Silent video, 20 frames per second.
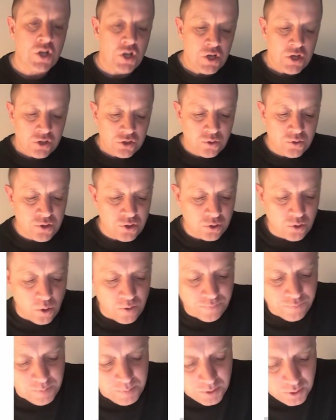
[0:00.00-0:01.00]
So you're going
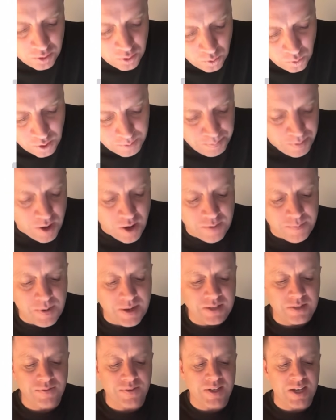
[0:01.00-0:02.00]
from a lower power
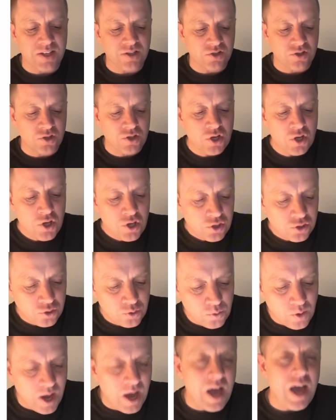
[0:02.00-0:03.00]
magnification to
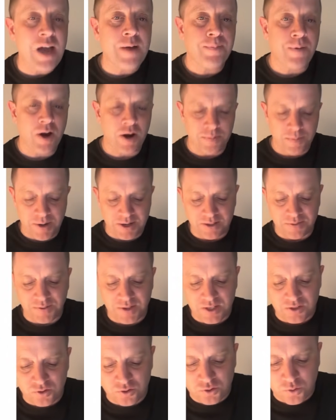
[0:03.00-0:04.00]
a higher power
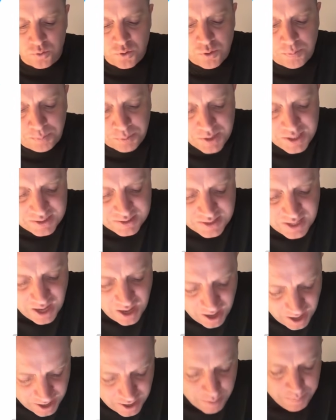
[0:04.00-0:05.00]
magnification. So you place the
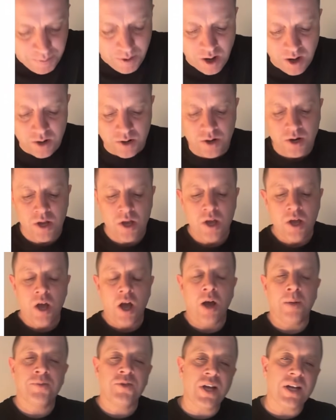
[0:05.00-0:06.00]
higher power
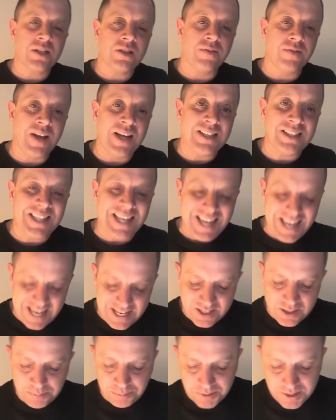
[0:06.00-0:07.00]
objective lens
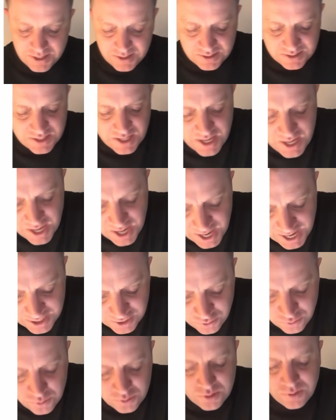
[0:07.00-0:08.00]
into place and
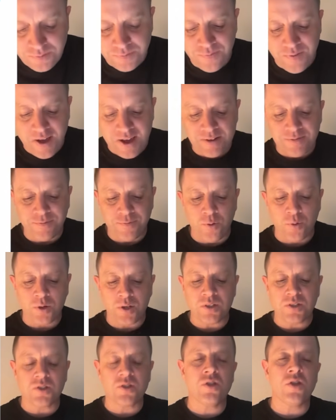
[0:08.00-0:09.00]
you use the fine
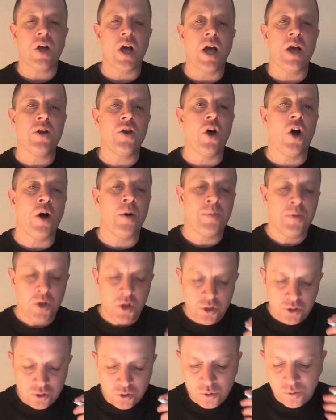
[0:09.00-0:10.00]
focus knob
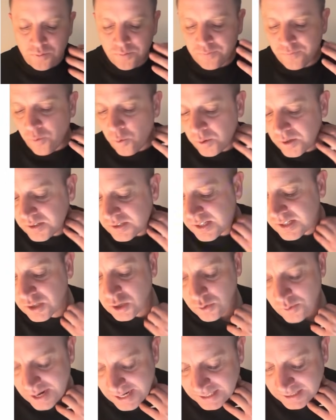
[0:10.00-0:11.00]
to focus it
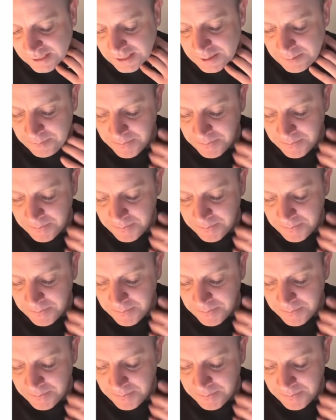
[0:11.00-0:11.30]
correctly.